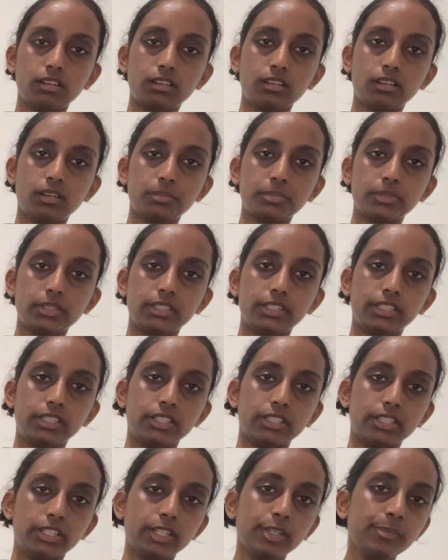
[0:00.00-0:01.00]
up to
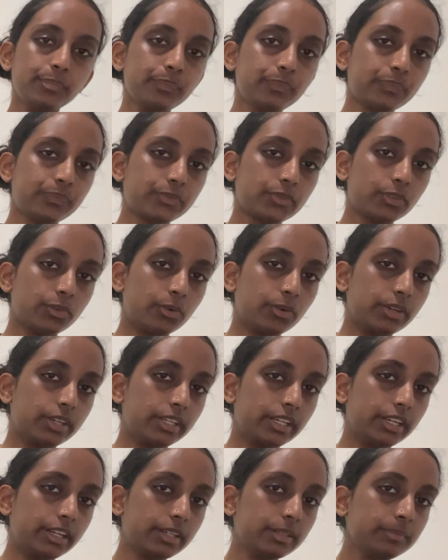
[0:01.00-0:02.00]
here or
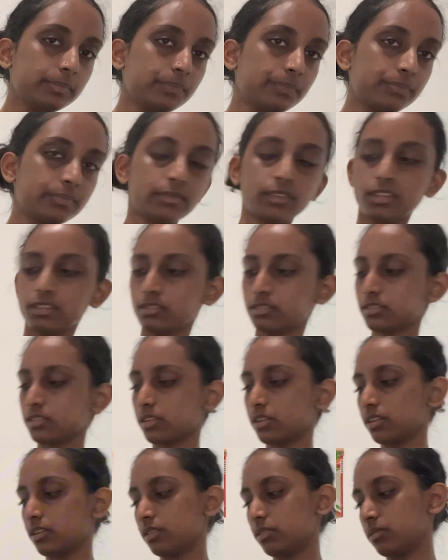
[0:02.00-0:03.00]
here.
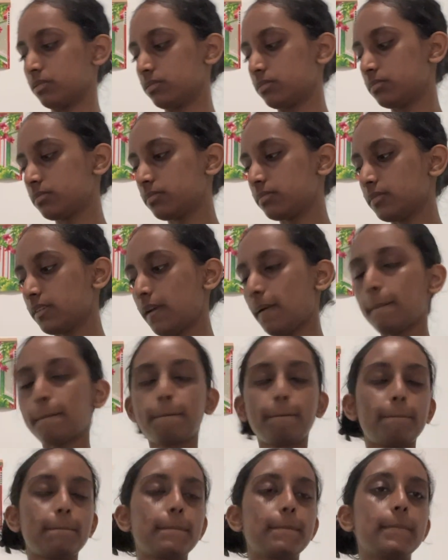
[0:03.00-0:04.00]
So
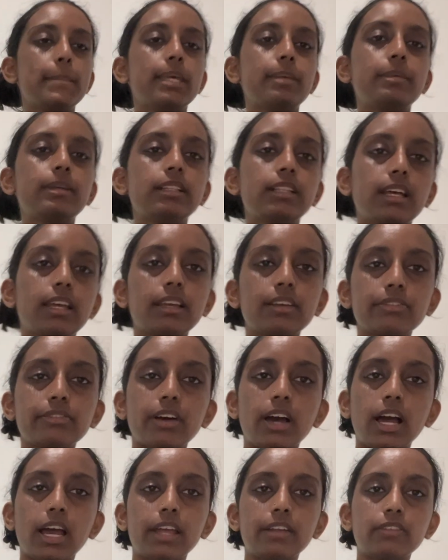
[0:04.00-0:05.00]
maybe like
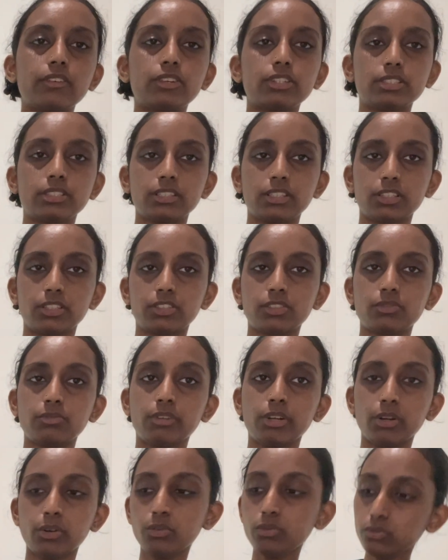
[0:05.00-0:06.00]
5 or 6
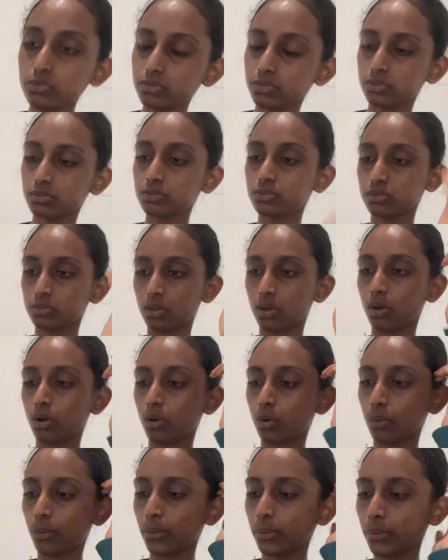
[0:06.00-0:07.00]
rows.
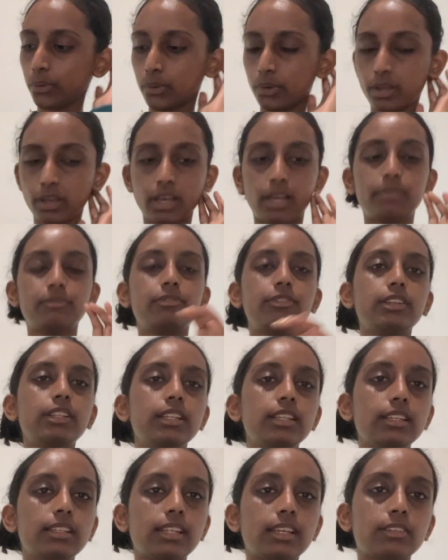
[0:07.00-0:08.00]
So I'm
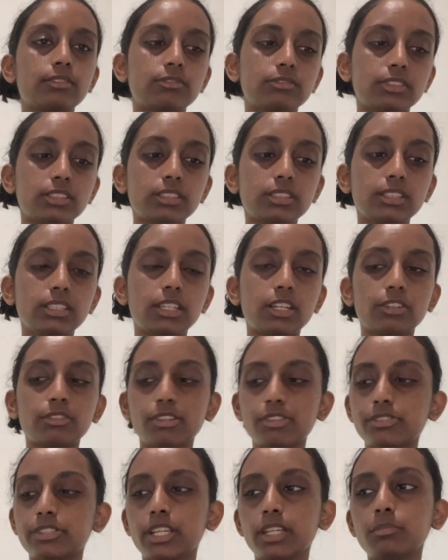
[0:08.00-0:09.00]
feeling like really in a
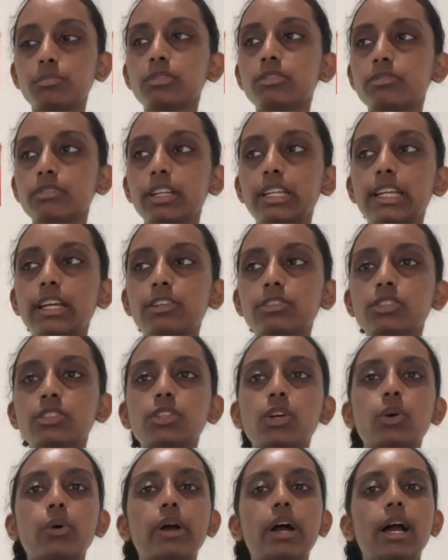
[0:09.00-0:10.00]
crochet mood right now.
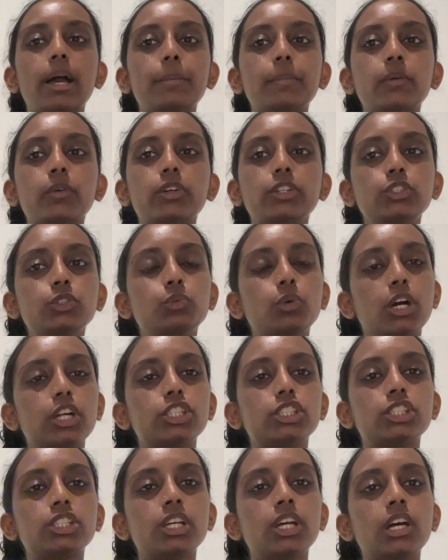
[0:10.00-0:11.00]
So I'm going to watch